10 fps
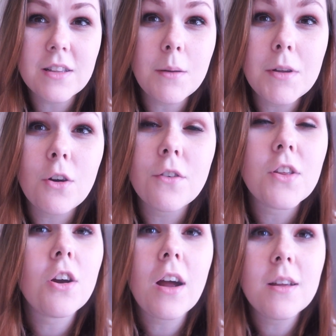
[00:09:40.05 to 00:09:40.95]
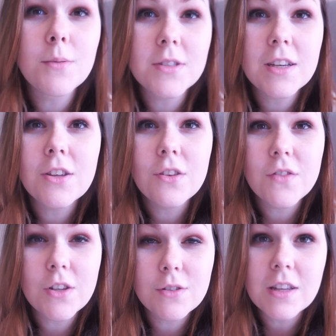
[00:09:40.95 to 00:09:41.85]
and let me know if there are any particular
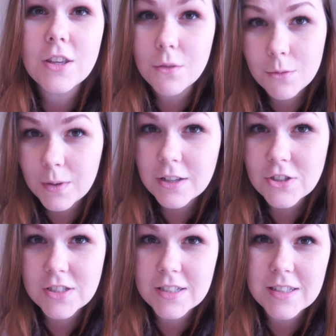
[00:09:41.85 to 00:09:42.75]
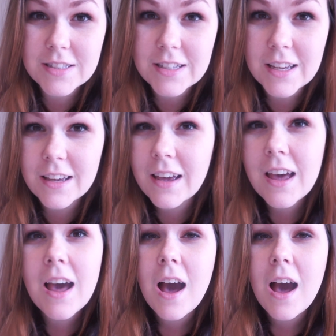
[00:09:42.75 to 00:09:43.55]
videos that you would be interested in seeing.